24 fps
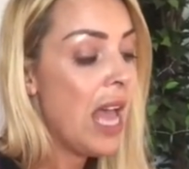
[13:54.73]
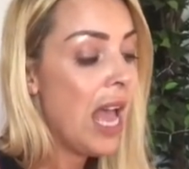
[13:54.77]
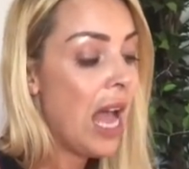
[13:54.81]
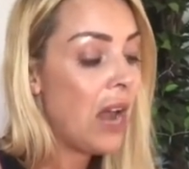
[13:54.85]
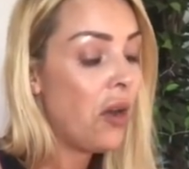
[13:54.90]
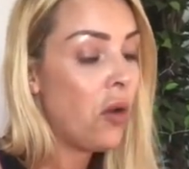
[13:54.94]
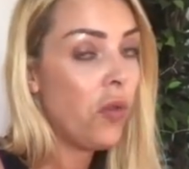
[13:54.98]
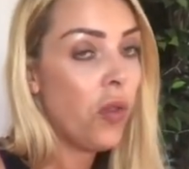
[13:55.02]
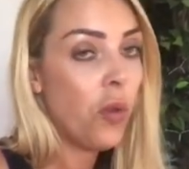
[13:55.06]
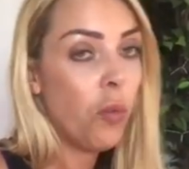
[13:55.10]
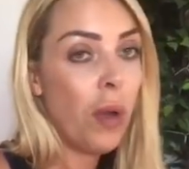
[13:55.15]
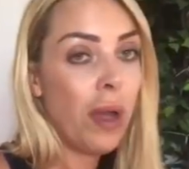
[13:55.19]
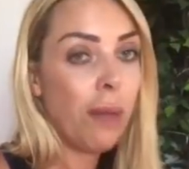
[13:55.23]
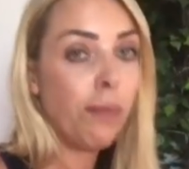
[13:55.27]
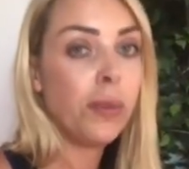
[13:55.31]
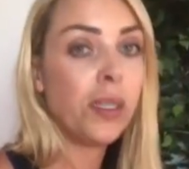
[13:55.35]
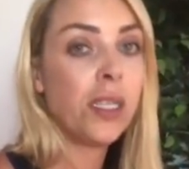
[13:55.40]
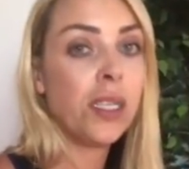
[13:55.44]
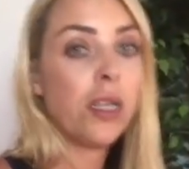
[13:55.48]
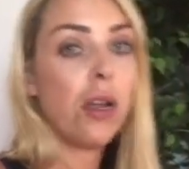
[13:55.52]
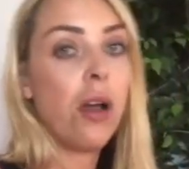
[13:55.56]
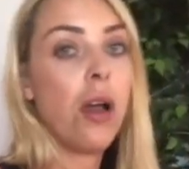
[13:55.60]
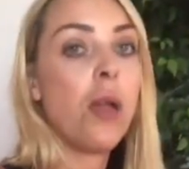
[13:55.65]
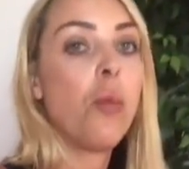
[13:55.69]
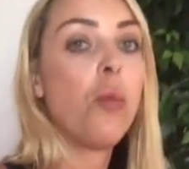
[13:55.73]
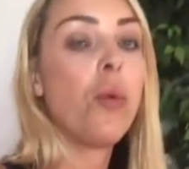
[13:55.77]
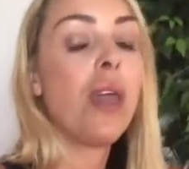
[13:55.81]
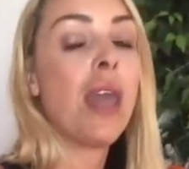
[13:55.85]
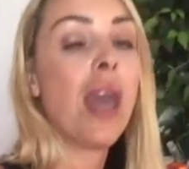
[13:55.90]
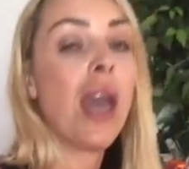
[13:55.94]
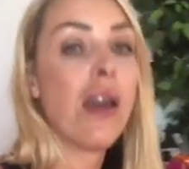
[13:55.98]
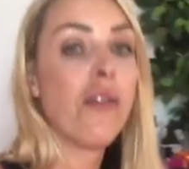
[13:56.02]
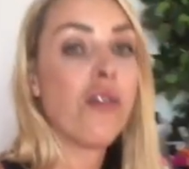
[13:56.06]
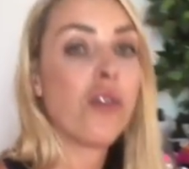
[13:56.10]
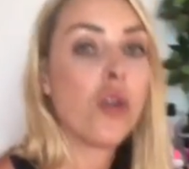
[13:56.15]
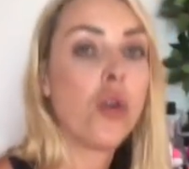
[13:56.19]
And on the website, we
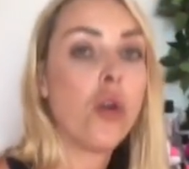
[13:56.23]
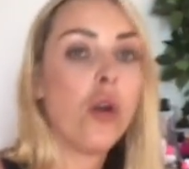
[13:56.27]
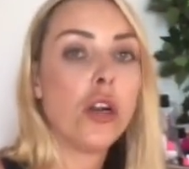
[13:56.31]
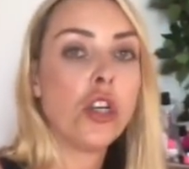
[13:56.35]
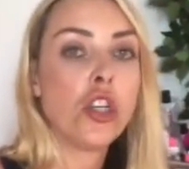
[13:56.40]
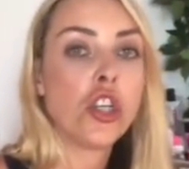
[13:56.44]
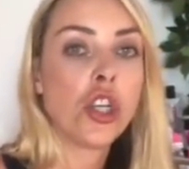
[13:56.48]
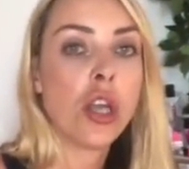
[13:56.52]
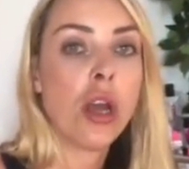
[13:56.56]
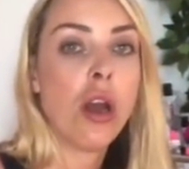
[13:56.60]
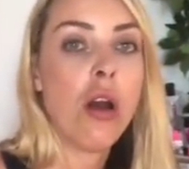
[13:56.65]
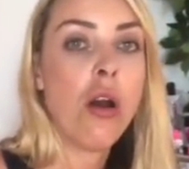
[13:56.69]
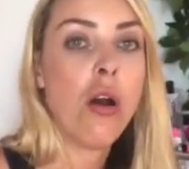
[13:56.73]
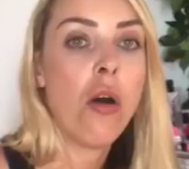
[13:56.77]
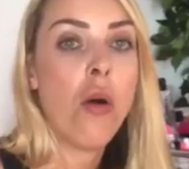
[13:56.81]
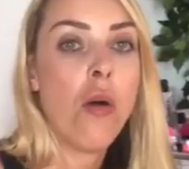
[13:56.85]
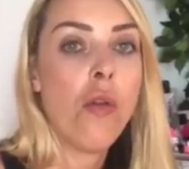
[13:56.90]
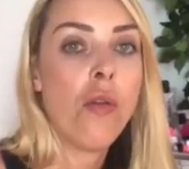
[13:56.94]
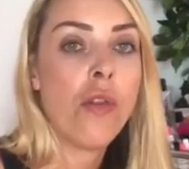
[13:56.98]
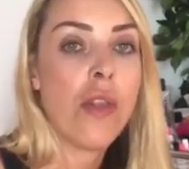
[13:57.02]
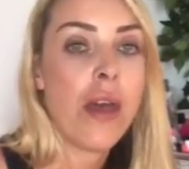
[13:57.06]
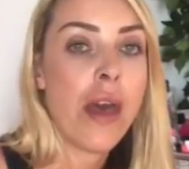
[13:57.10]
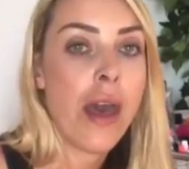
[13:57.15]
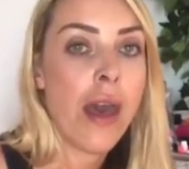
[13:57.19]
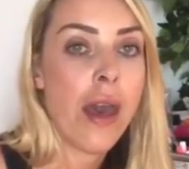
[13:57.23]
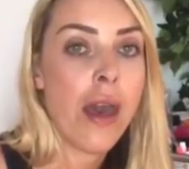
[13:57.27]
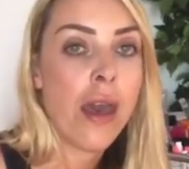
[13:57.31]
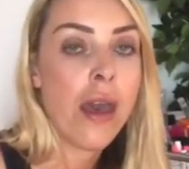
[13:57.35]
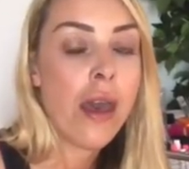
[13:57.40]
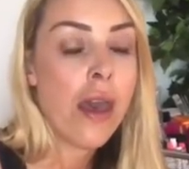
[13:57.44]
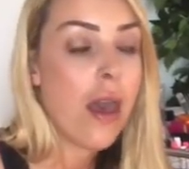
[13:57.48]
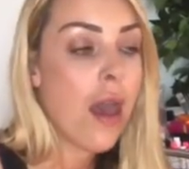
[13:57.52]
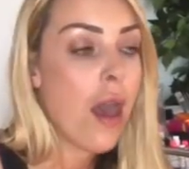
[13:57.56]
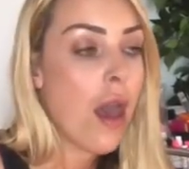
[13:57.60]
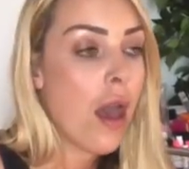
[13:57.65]
have got a chart on there